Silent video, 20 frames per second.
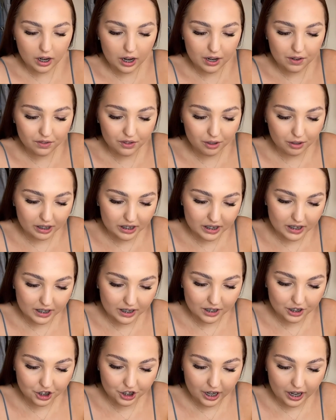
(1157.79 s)
I have no idea
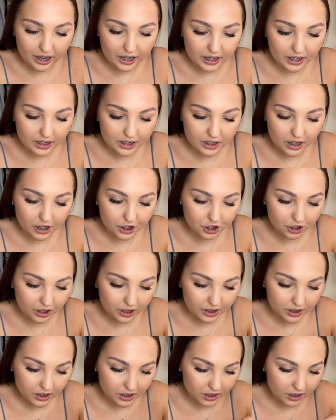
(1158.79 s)
the shade. I
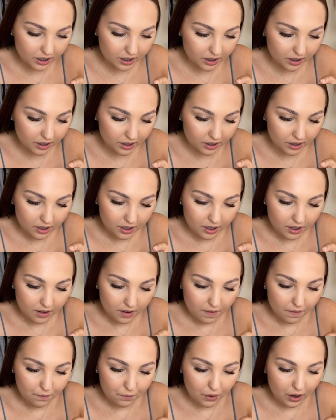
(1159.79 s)
tried to
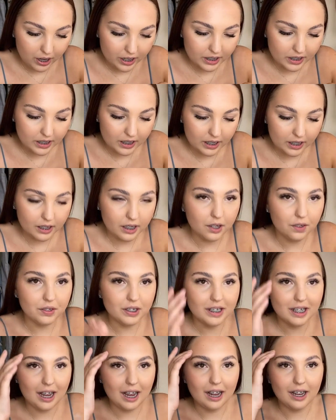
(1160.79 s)
find it the other
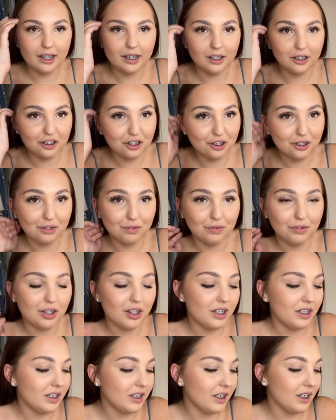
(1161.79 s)
day and I couldn't
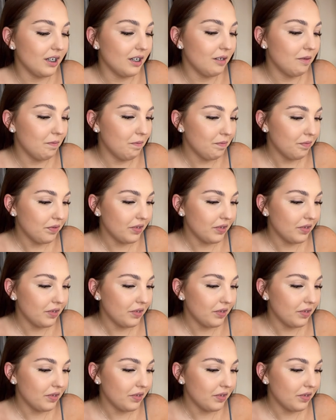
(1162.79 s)
find it.